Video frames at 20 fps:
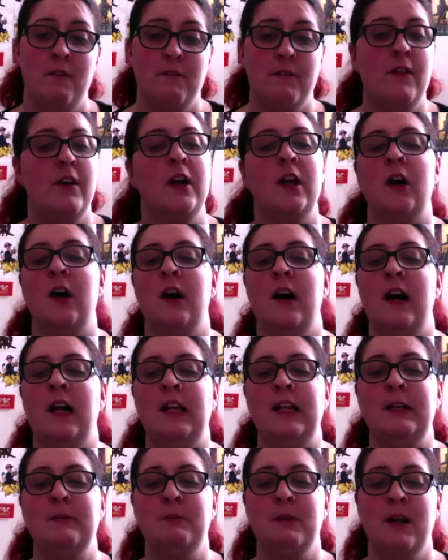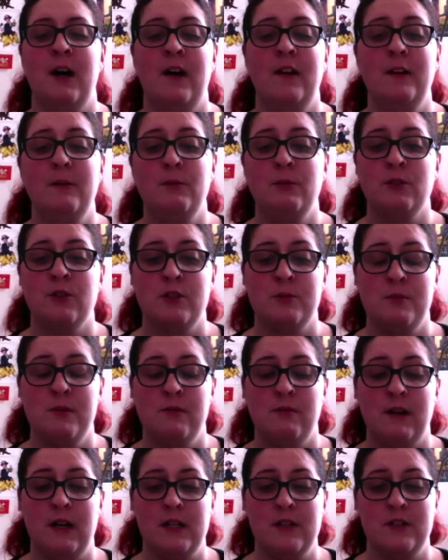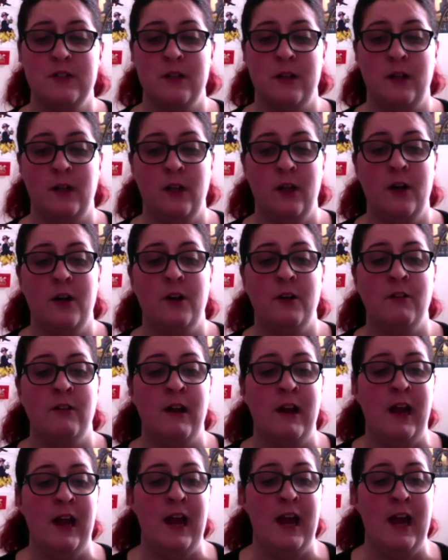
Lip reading: very highly but other books to be rated so low